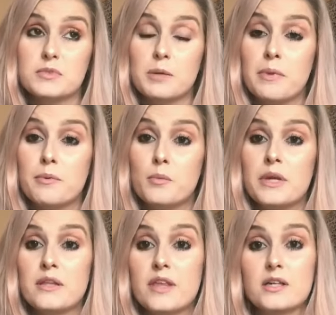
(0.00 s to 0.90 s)
Some people
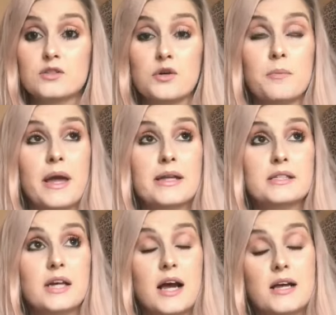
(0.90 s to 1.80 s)
meet their
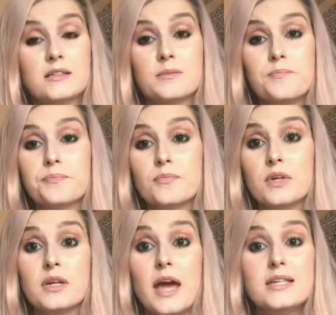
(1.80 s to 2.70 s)
soulmate at
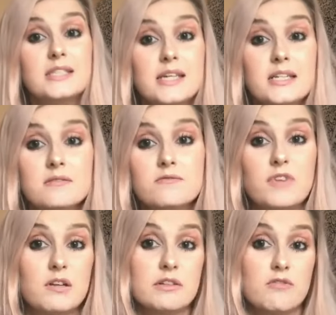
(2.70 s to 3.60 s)
18,
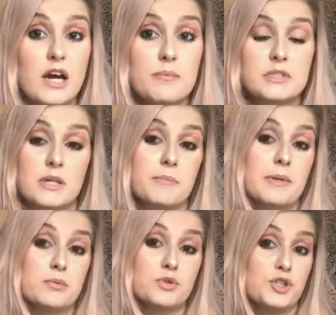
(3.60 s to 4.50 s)
very rare, but some
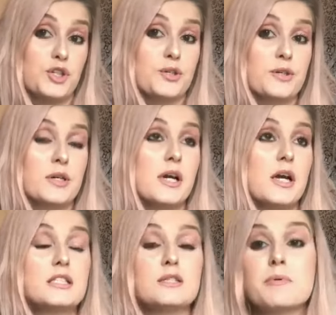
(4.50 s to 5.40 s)
people do.
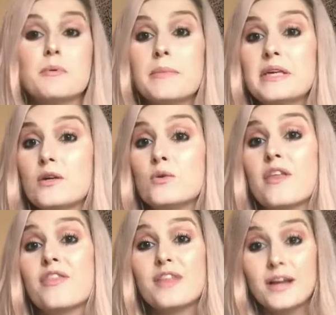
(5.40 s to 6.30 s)
Some people meet who
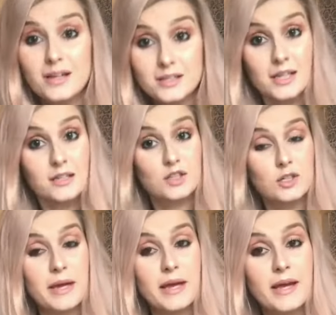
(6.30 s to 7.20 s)
they think is their
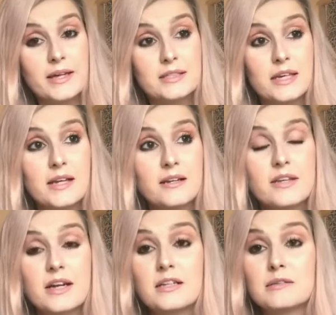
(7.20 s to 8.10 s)
soulmate at 18,
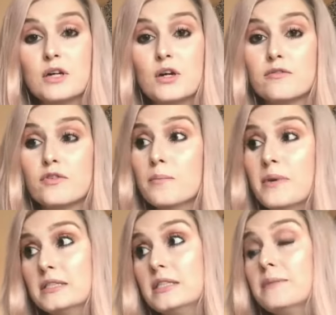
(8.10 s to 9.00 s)
then end up going through a
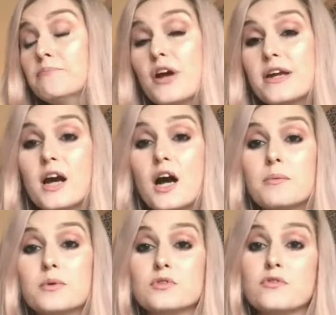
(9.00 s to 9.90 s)
messy
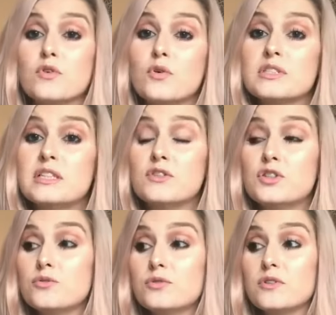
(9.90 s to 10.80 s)
breakup or divorce, and if
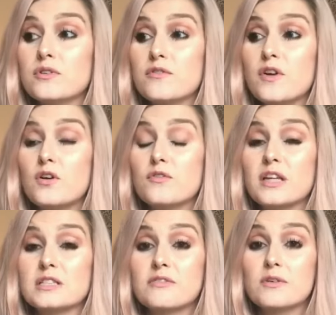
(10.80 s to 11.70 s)
children are involved,
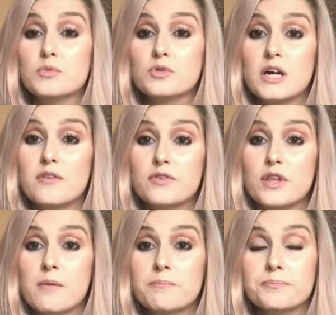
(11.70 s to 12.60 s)
that's even more tough for
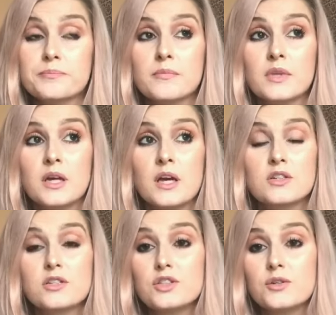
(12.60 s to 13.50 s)
them.
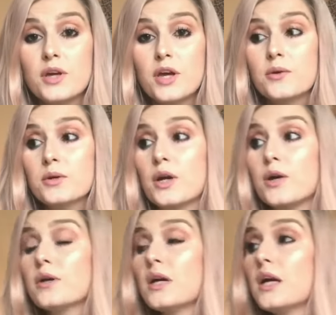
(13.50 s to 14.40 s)
So just do you, you
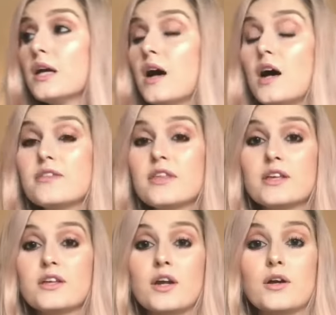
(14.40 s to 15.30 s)
know. I
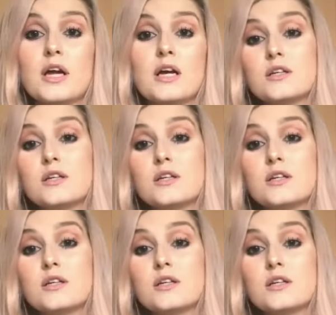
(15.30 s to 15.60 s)
think, you know,